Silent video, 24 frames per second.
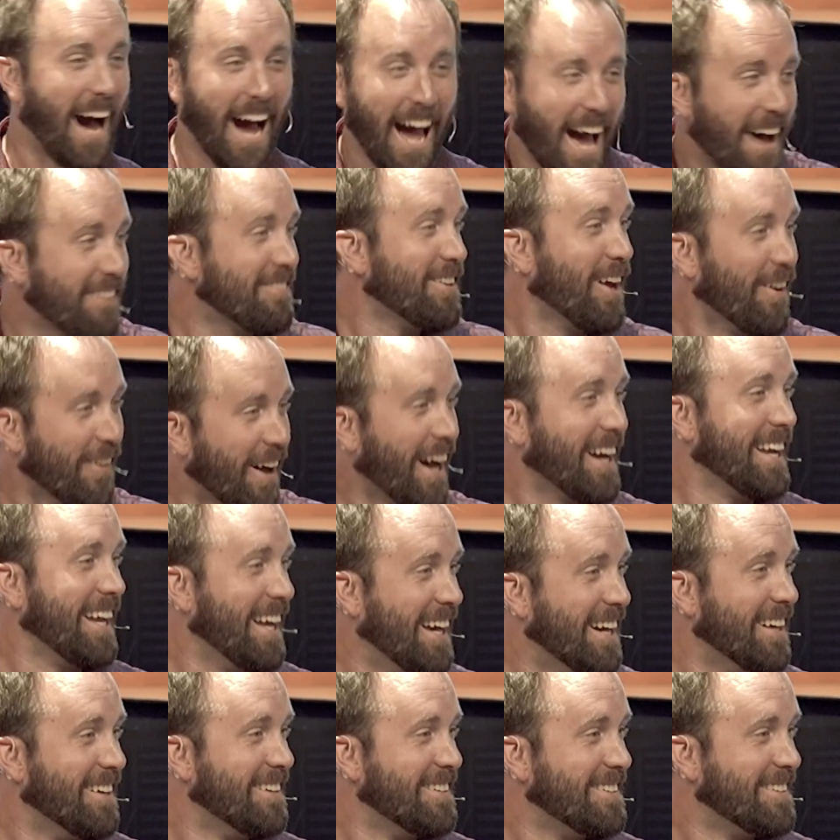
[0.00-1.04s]
I have no
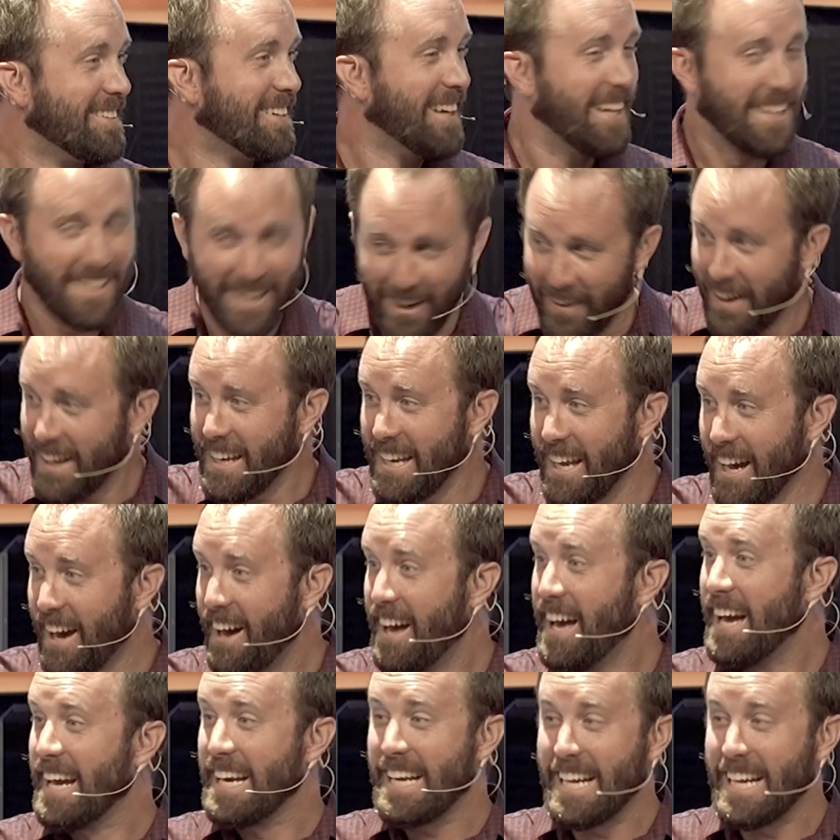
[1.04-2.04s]
idea. No idea.